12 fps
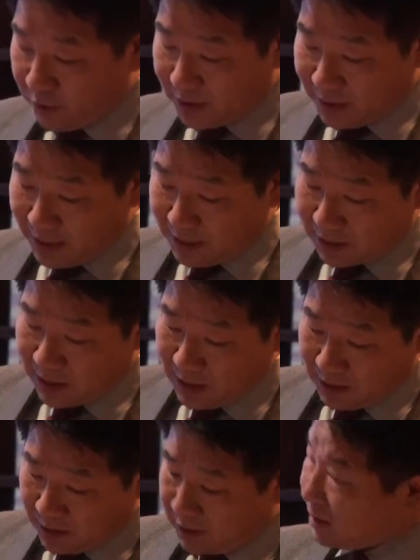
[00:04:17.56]
once that is
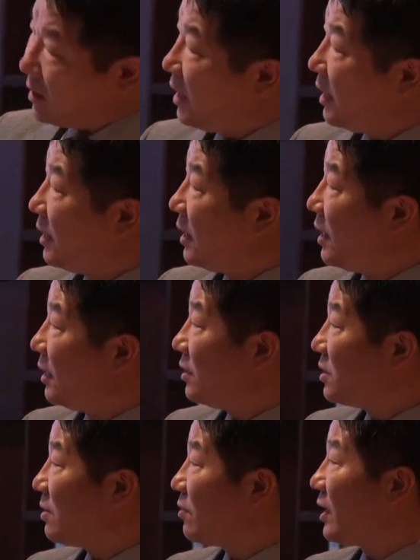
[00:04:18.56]
done, and
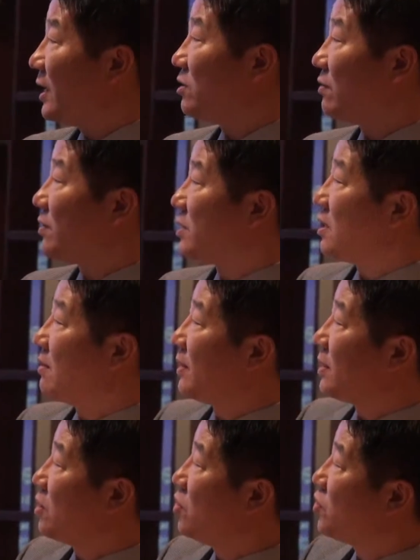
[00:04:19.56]
there's some controversy
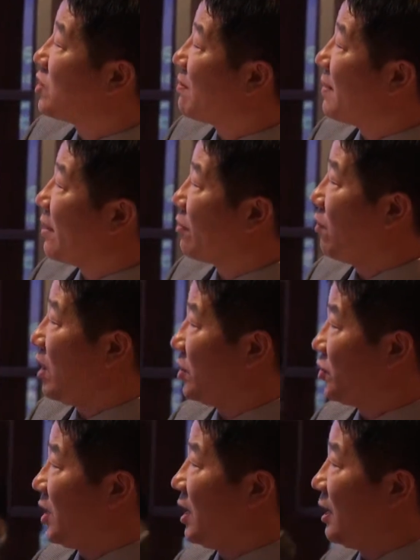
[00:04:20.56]
about the use of
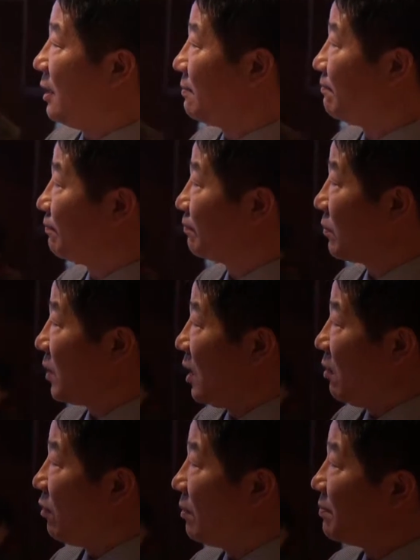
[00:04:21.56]
mouthwash.
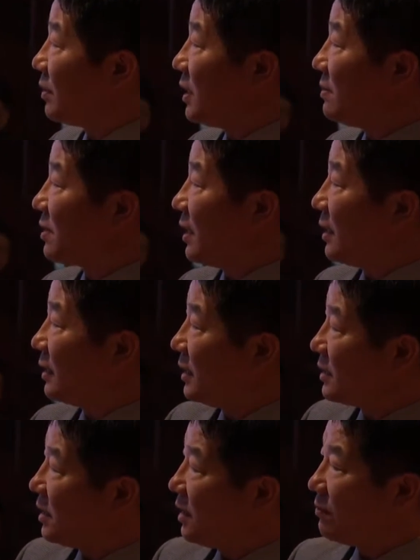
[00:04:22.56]
One believes that it
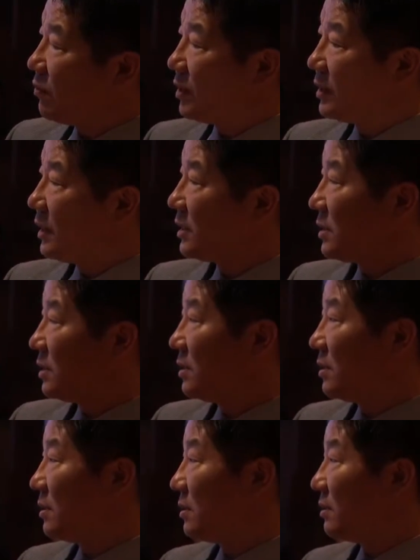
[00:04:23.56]
does help, one
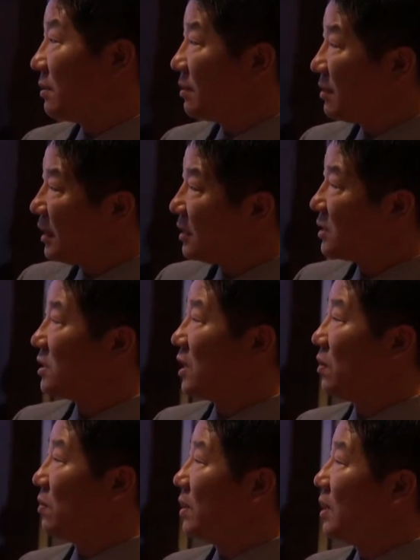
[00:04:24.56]
doesn't think
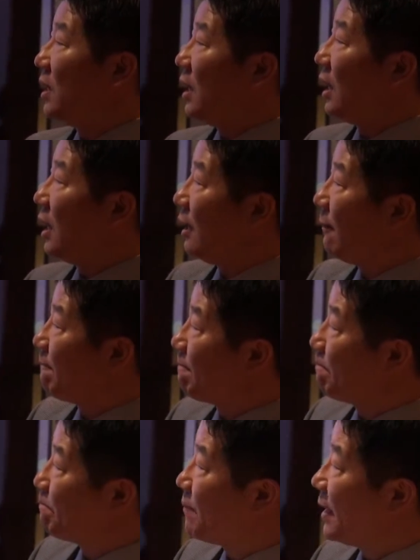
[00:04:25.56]
so.
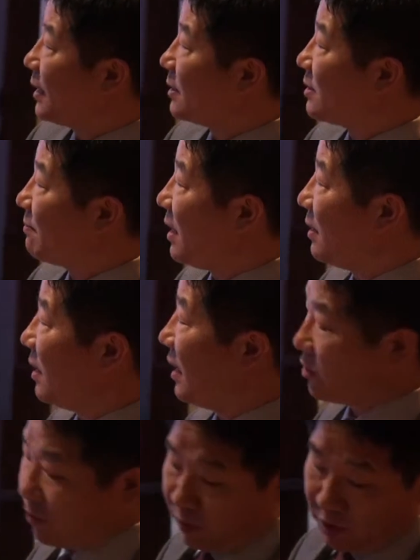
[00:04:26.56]
Because
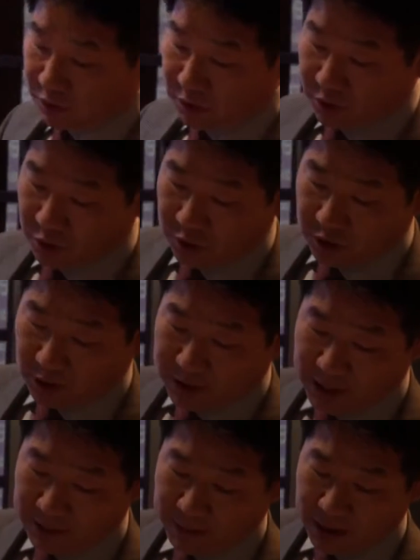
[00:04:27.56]
actually once you start
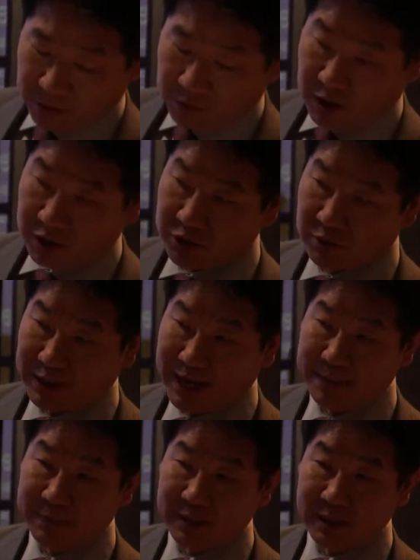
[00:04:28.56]
taking mouthwash, what
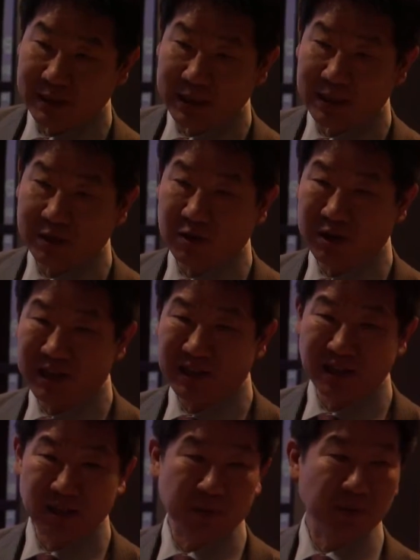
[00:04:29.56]
happens is that you start
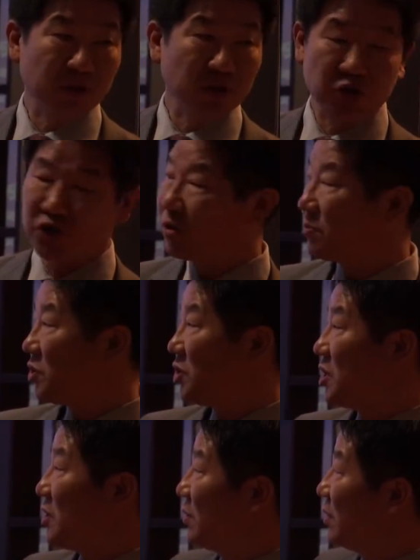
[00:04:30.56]
killing some of the good germs too.